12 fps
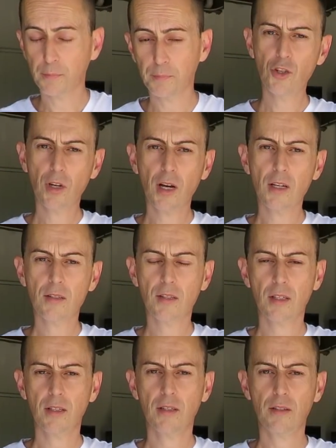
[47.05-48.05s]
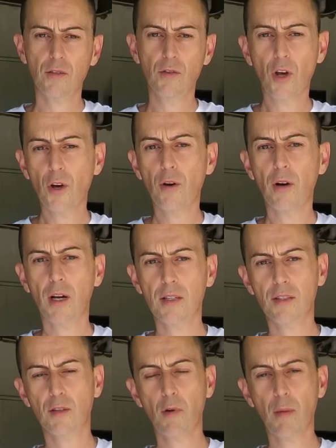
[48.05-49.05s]
As you guys know, I
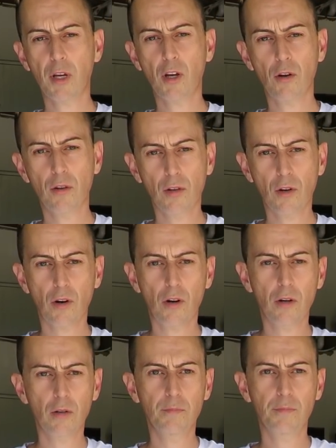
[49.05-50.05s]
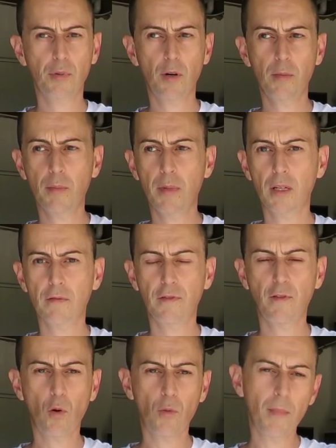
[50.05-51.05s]
ceramic coated the car probably about
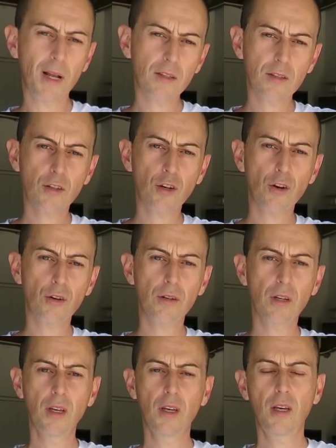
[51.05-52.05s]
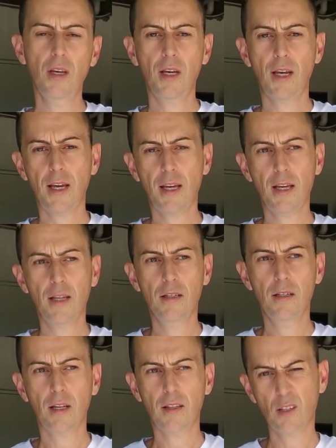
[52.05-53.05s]
4 months ago,
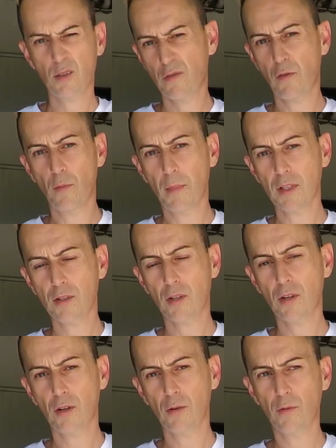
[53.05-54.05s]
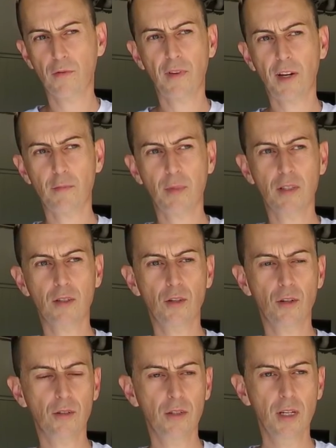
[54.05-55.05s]
and I think it was 4 months ago or 5 months
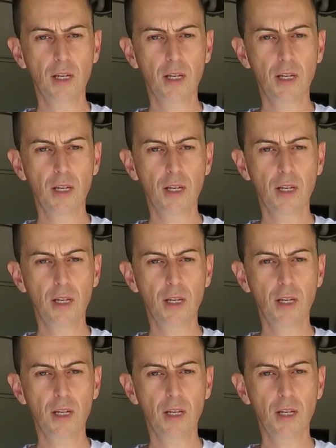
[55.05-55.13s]
ago,